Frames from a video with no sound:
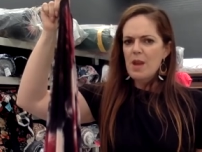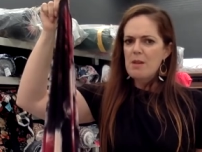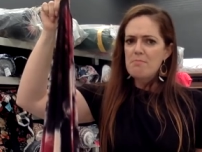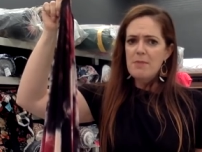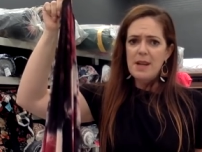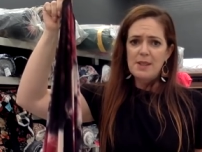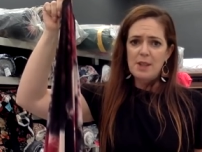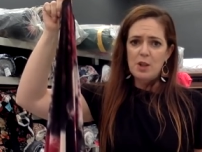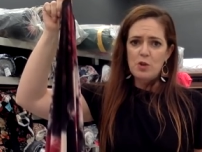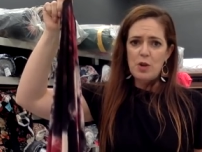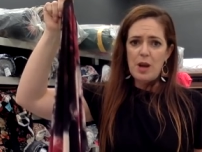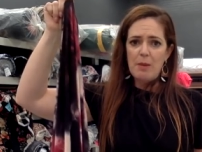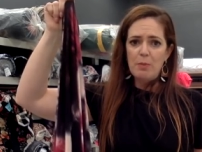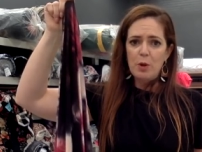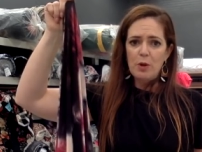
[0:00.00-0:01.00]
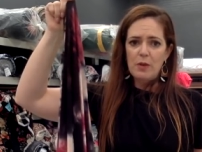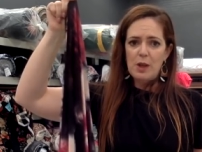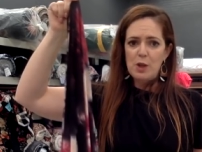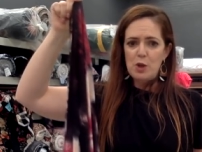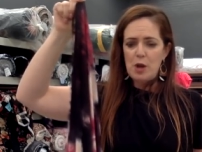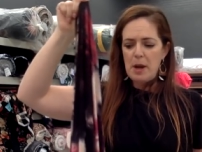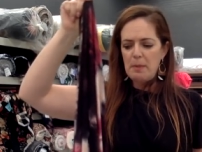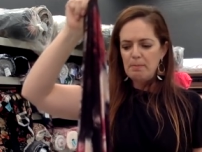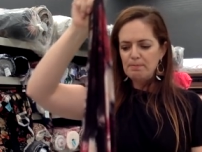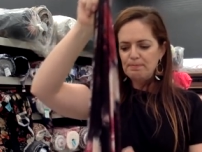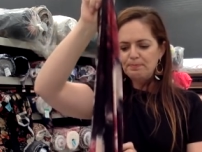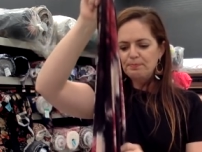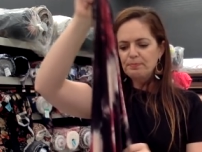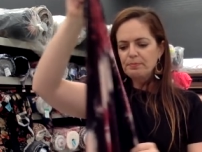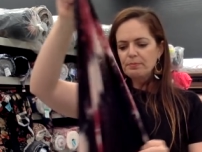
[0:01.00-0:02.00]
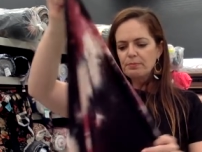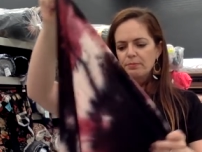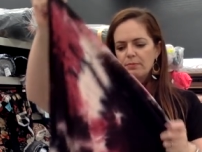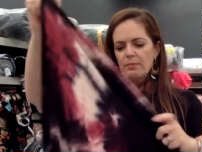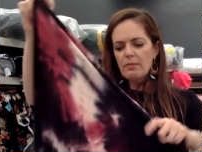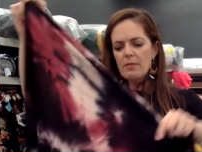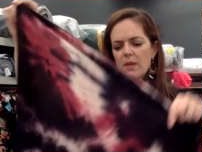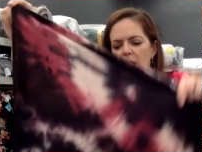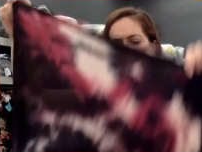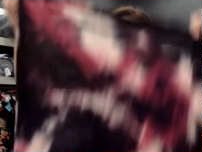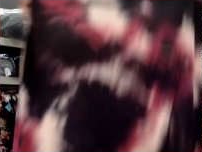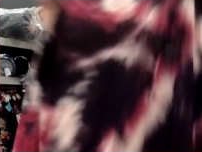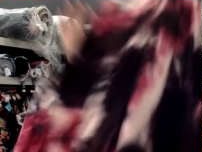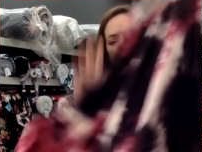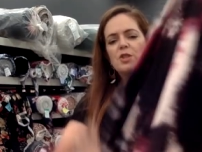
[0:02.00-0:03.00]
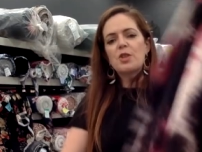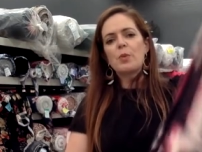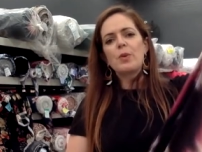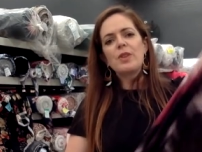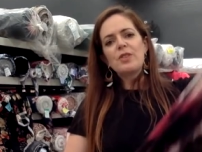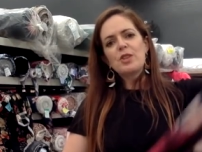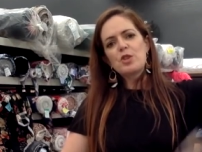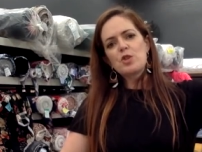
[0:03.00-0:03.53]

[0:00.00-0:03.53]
Amazing drape. Look at that drape. So with the